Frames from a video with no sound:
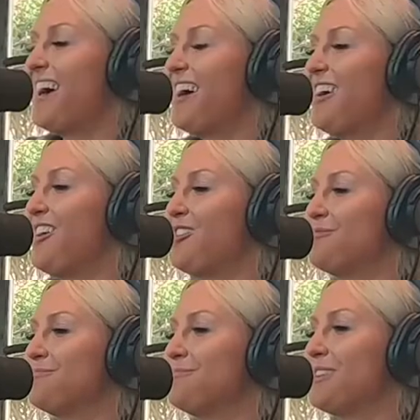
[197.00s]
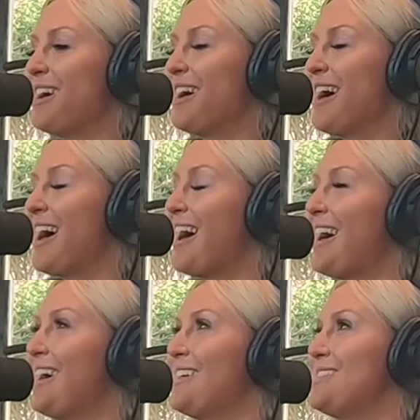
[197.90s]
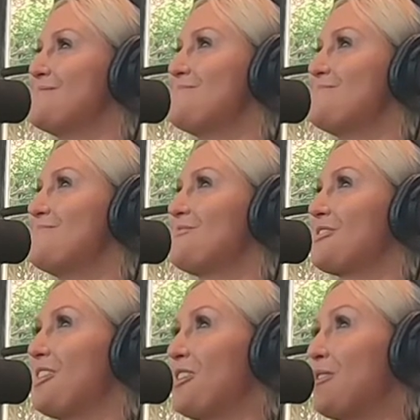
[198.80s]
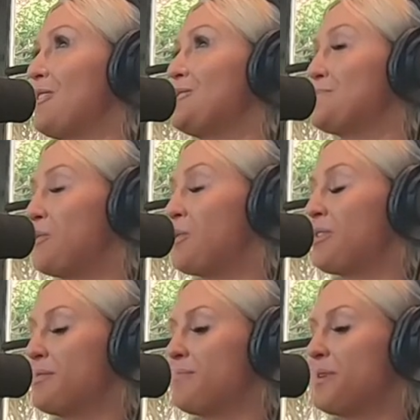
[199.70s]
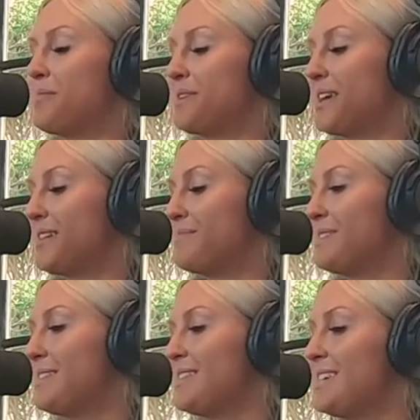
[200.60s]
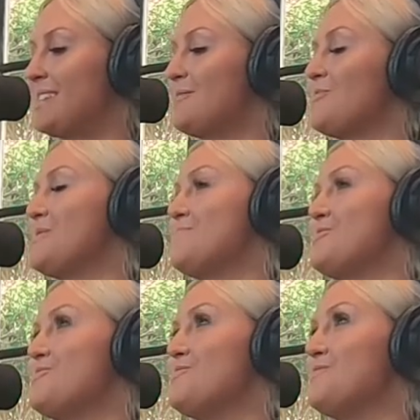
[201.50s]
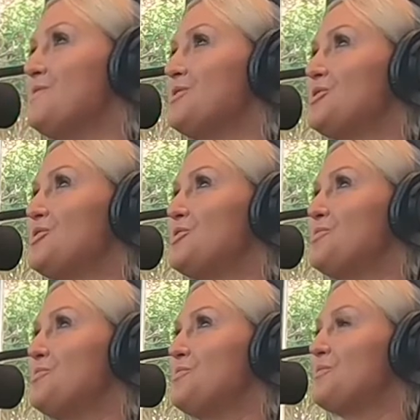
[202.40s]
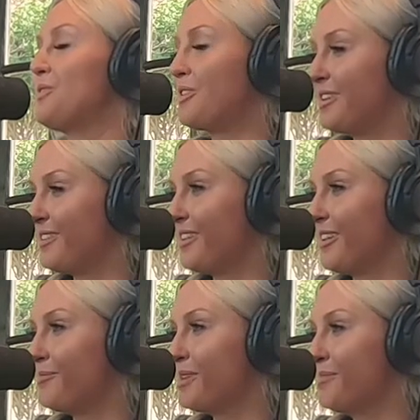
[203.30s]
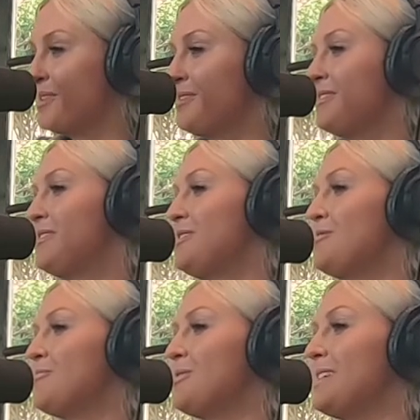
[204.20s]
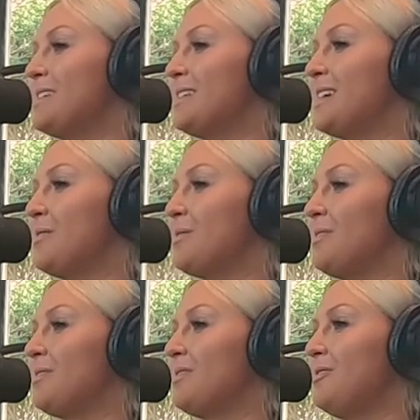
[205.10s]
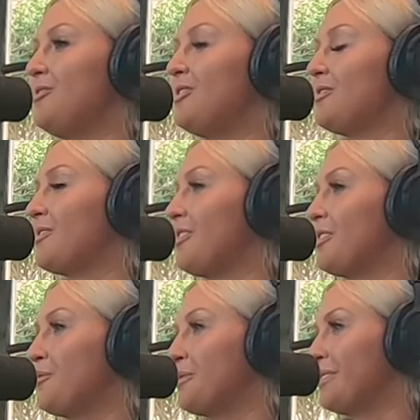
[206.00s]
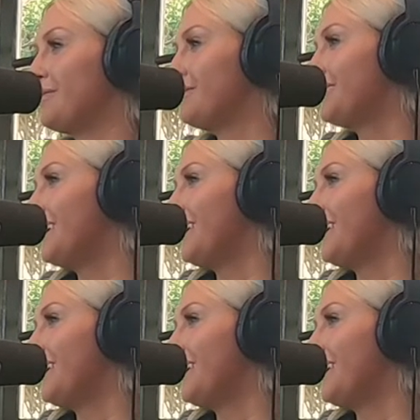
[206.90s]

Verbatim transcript: um, I am from. Well, I was born in Birmingham, and then we moved to Florence, Alabama when I was just turning one.